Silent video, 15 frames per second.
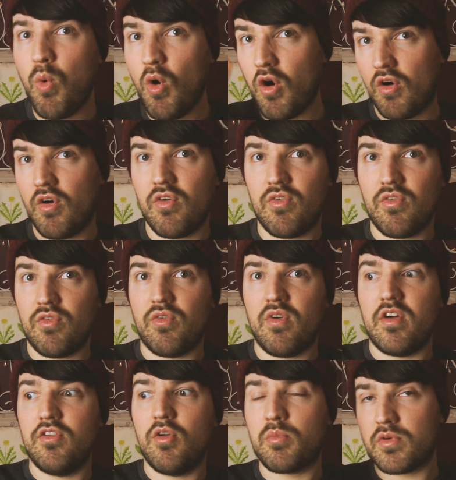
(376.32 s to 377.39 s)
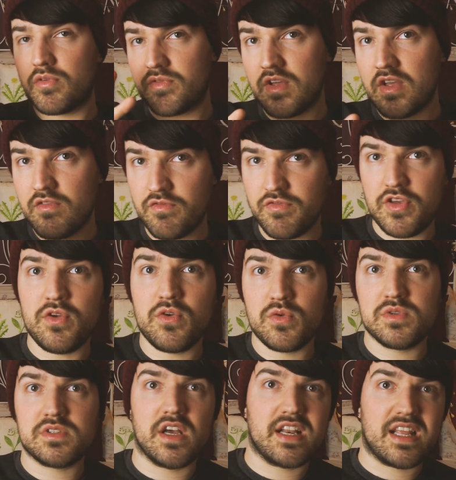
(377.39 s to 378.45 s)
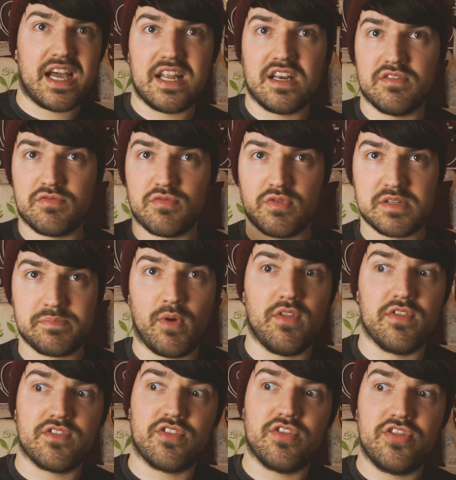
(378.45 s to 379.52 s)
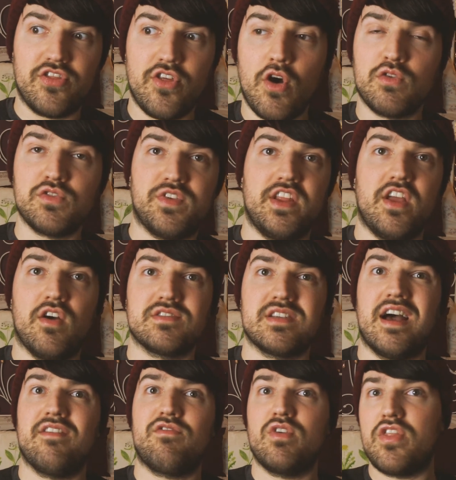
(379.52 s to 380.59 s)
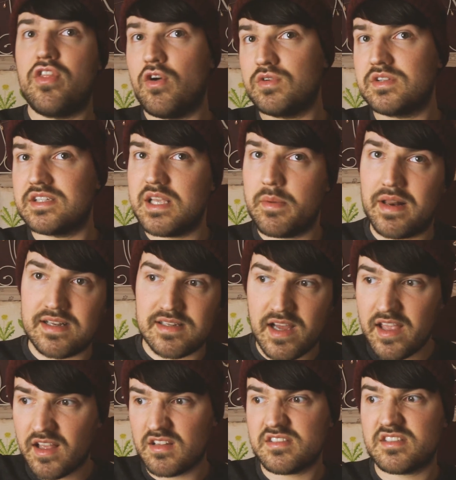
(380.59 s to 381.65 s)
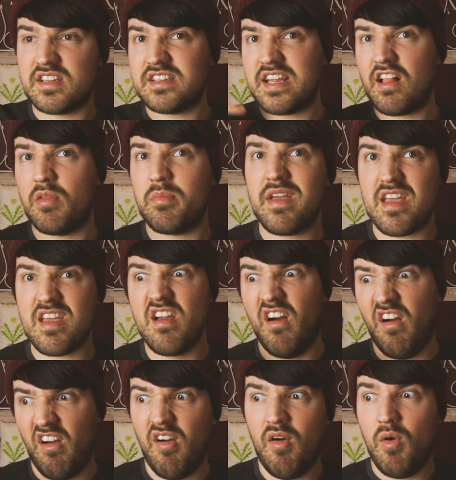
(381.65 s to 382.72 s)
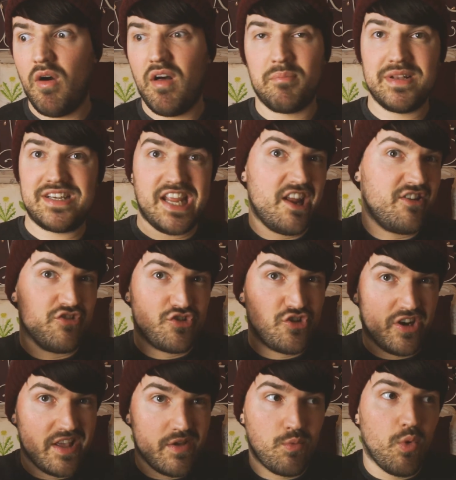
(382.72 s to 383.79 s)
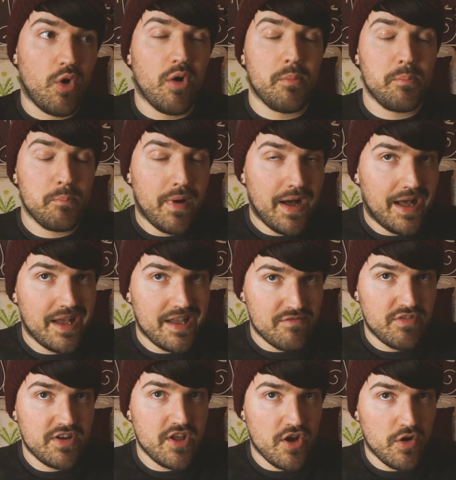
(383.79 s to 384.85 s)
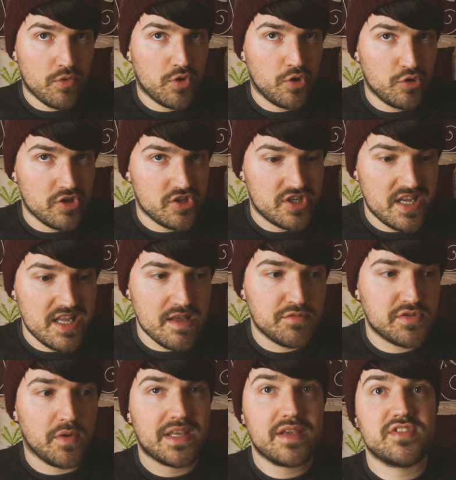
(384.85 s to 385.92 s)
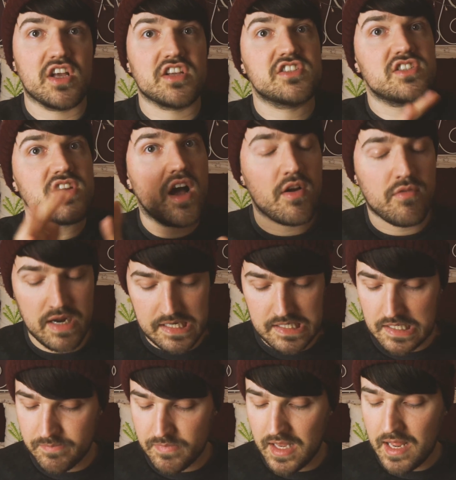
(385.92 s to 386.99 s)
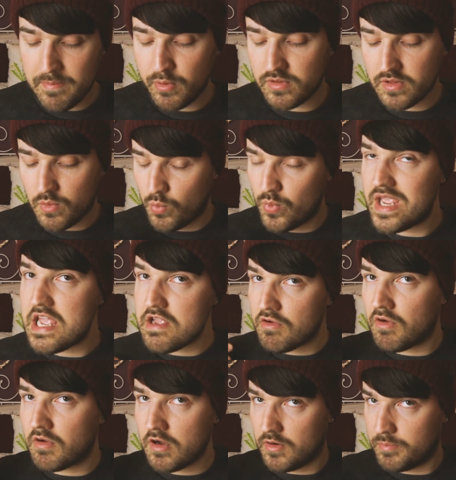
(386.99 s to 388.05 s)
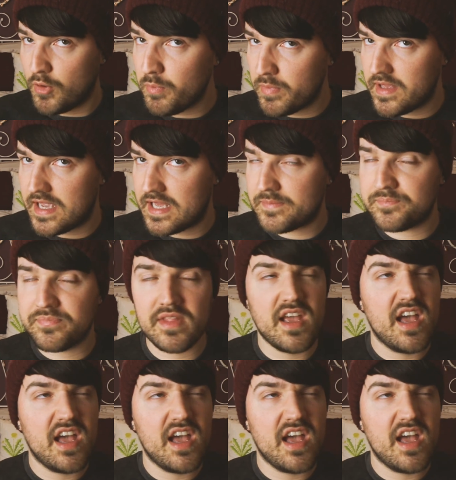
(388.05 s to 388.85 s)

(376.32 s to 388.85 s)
what number of views and kind of response those videos have with those similar titles to tell me potentially what my video could achieve. So it gives it a star rating. And I put the "We Got a Puppy" in,